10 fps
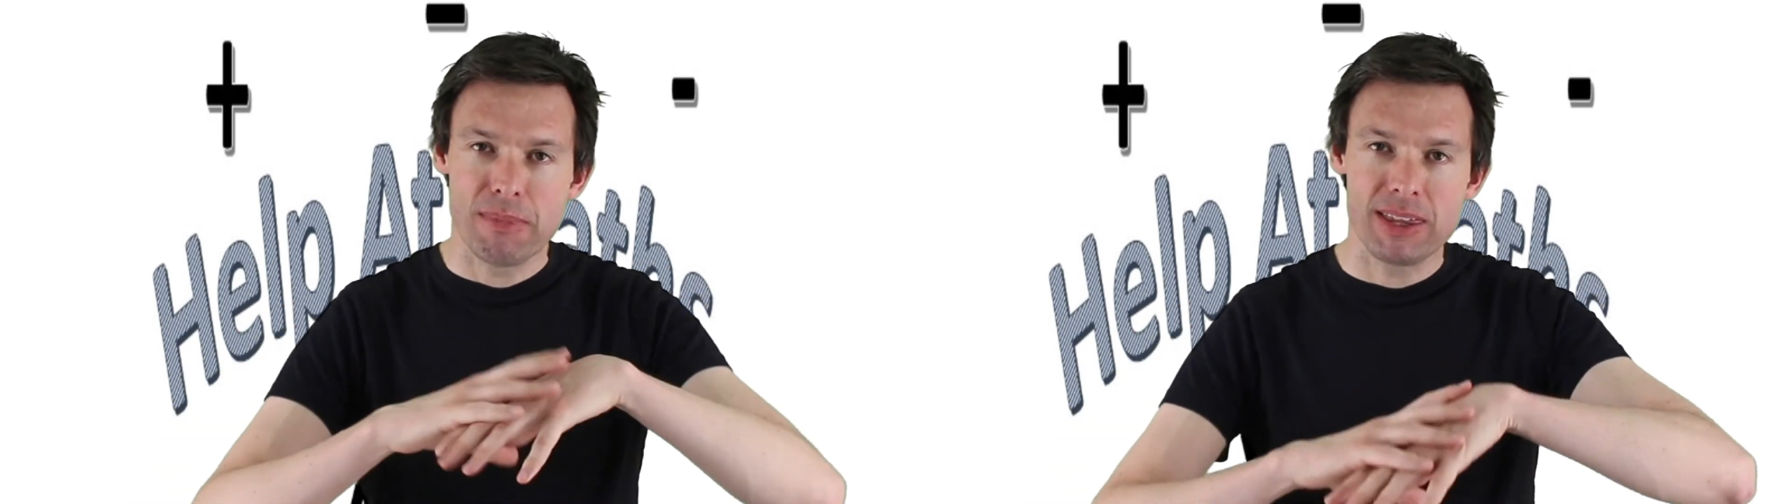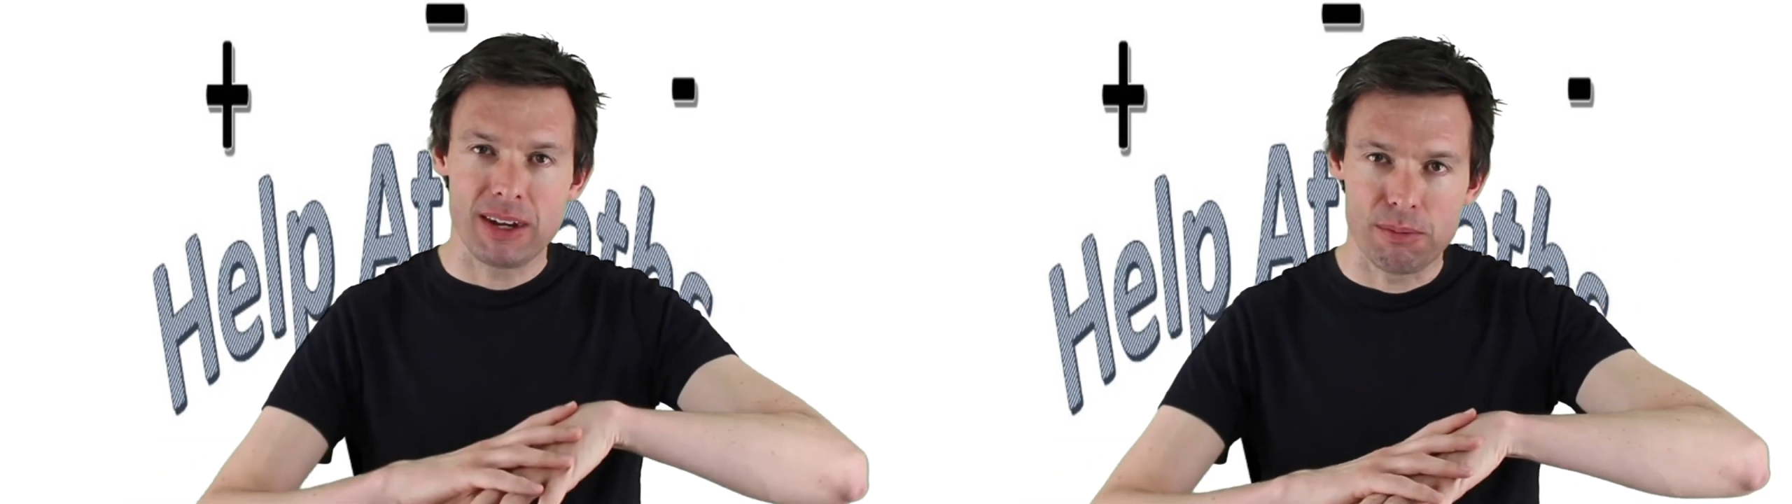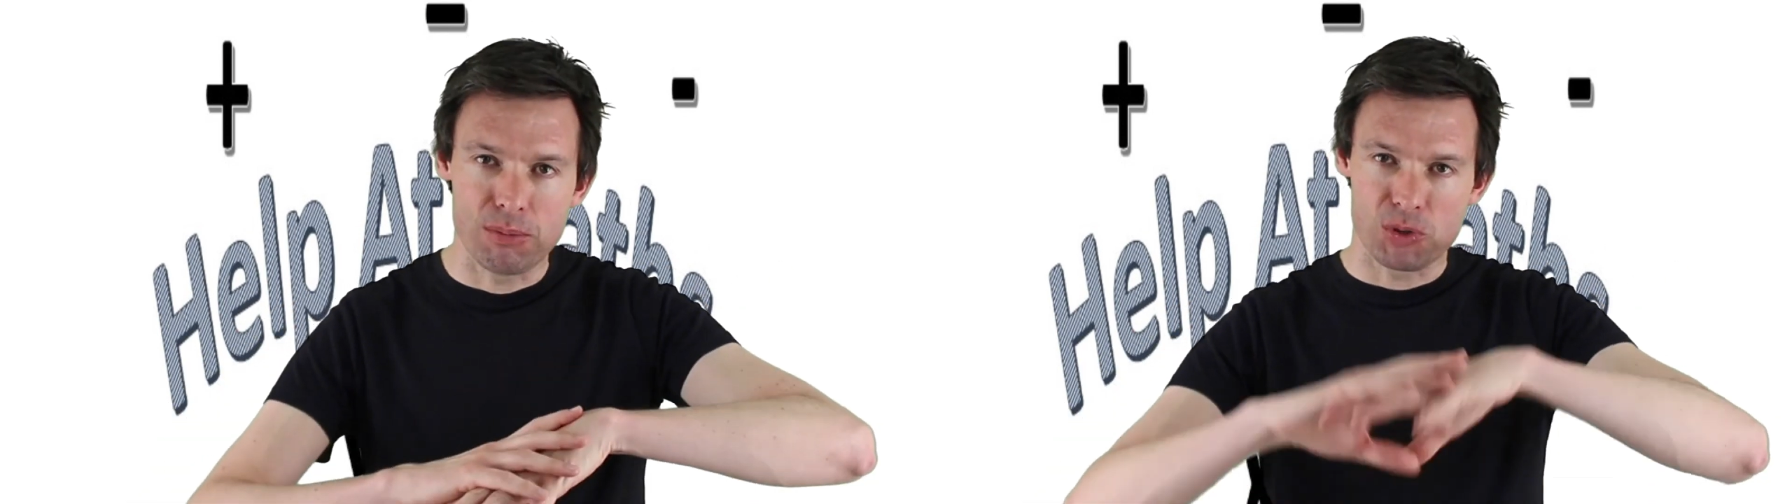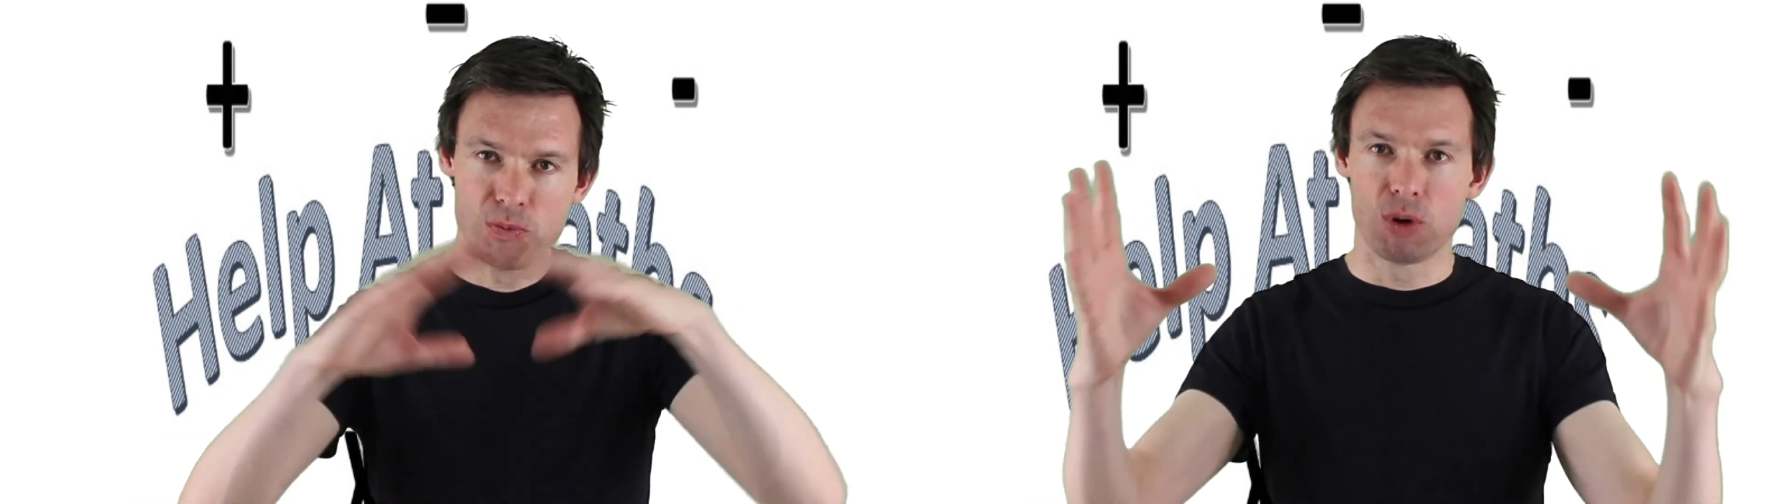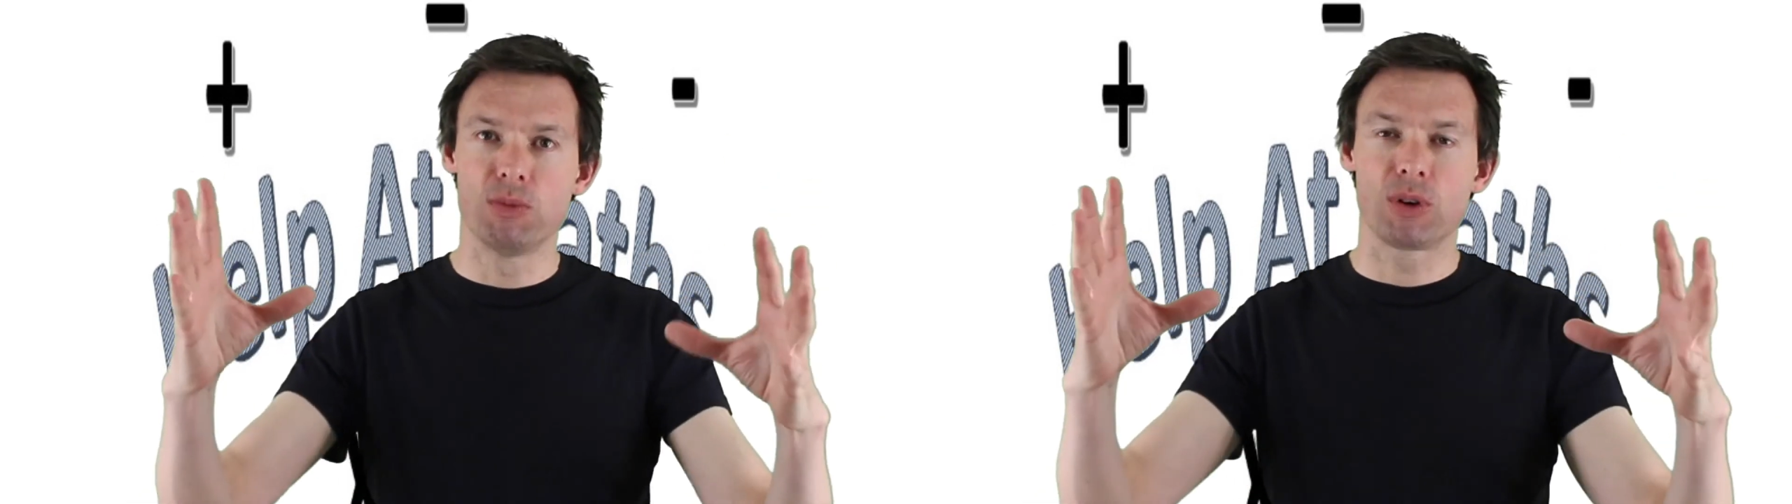make the numbers
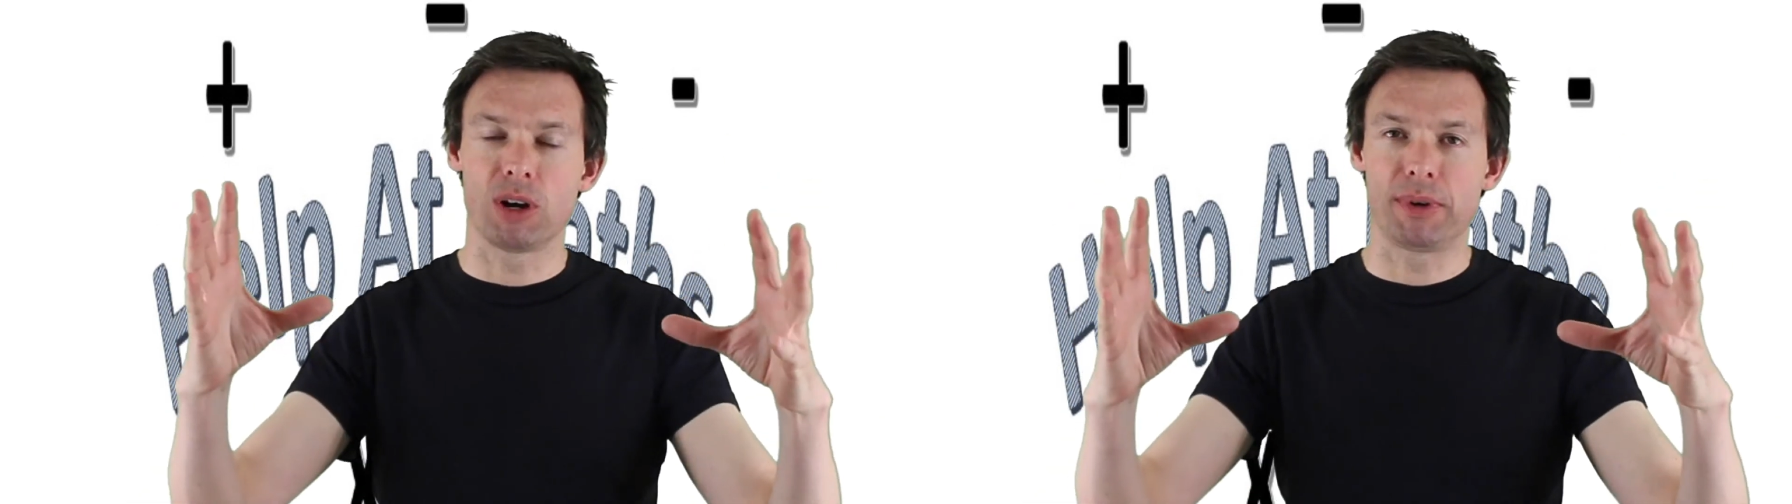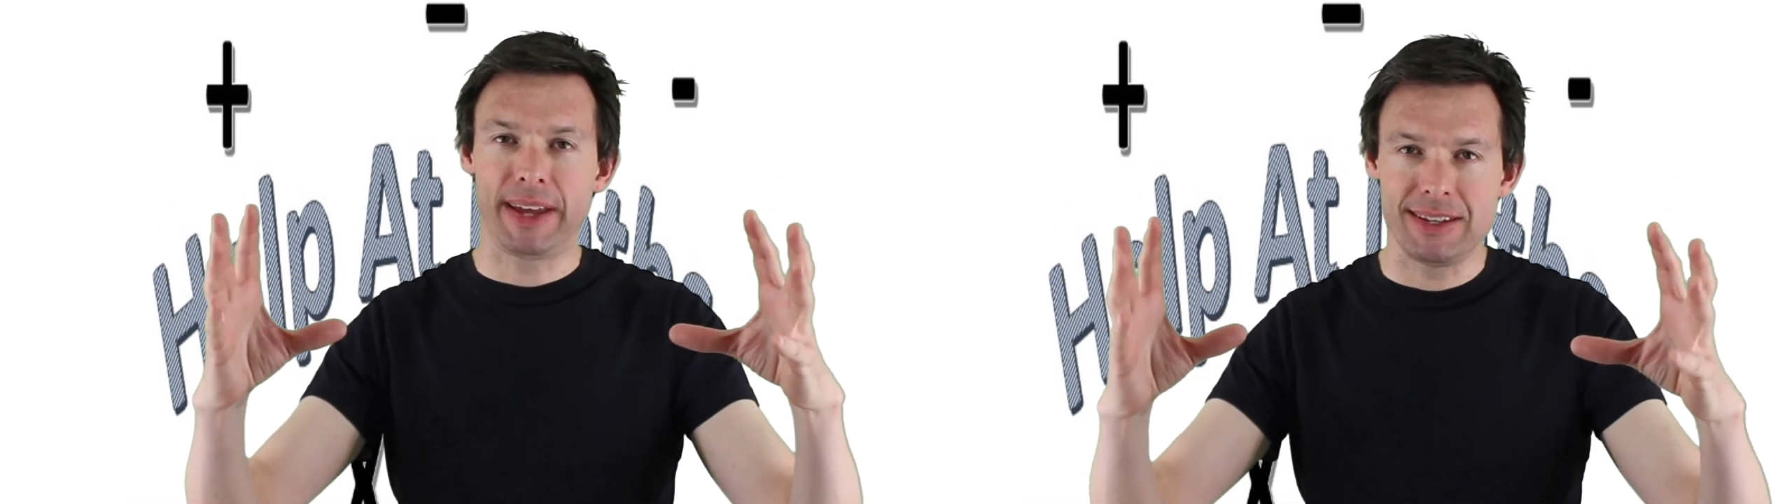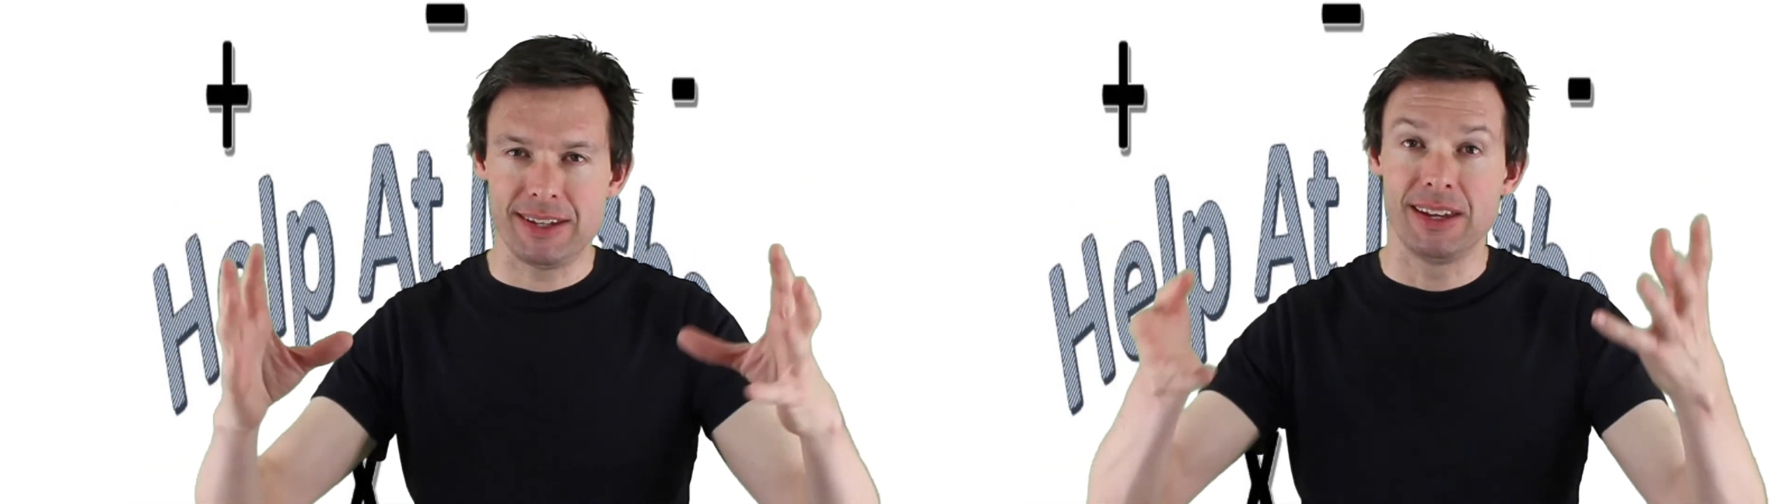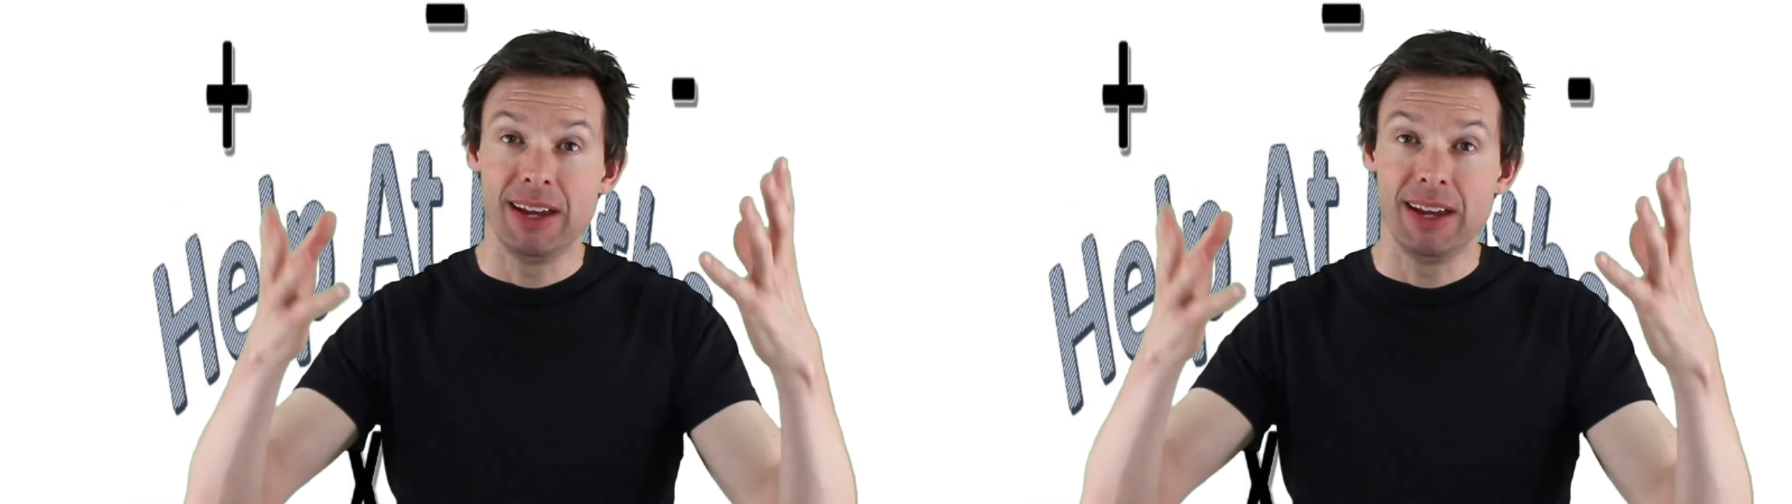more and more complicated.